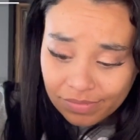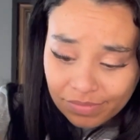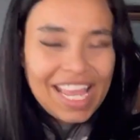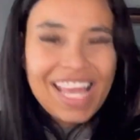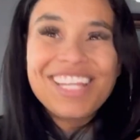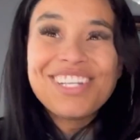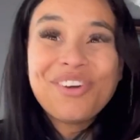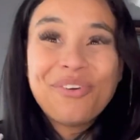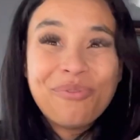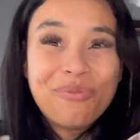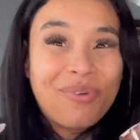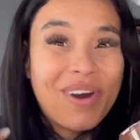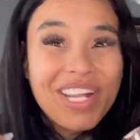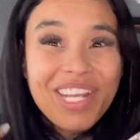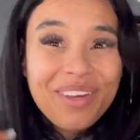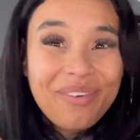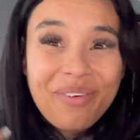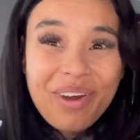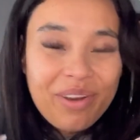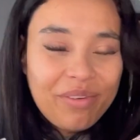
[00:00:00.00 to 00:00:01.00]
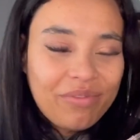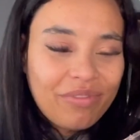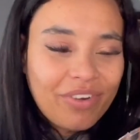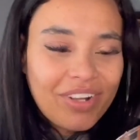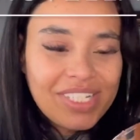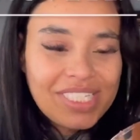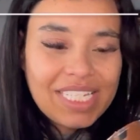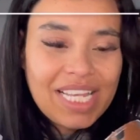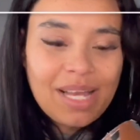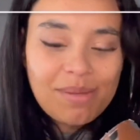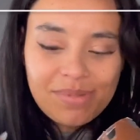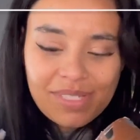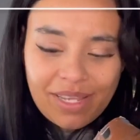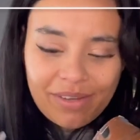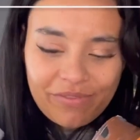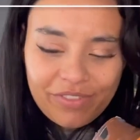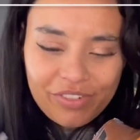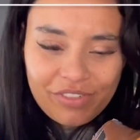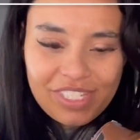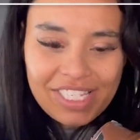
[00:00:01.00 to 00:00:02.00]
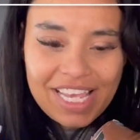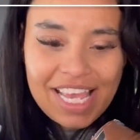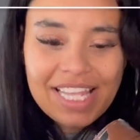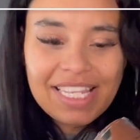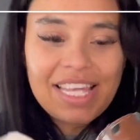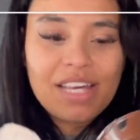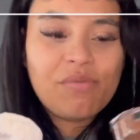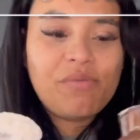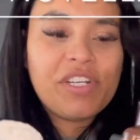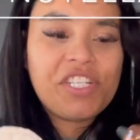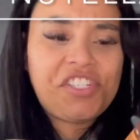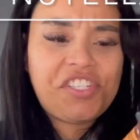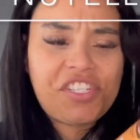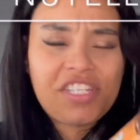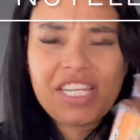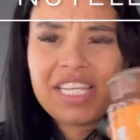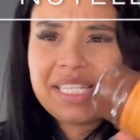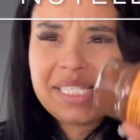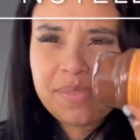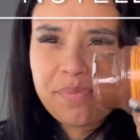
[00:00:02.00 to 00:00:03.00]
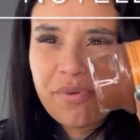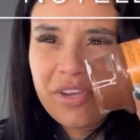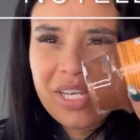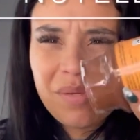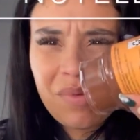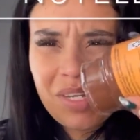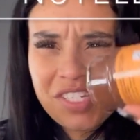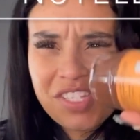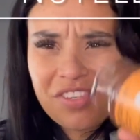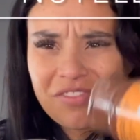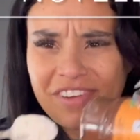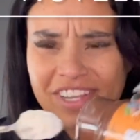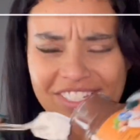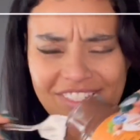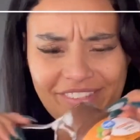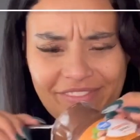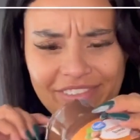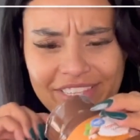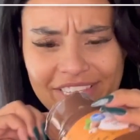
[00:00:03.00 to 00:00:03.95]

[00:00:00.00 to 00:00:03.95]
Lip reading: And 1 1/4 cups of Nutella, which is pretty much the rest of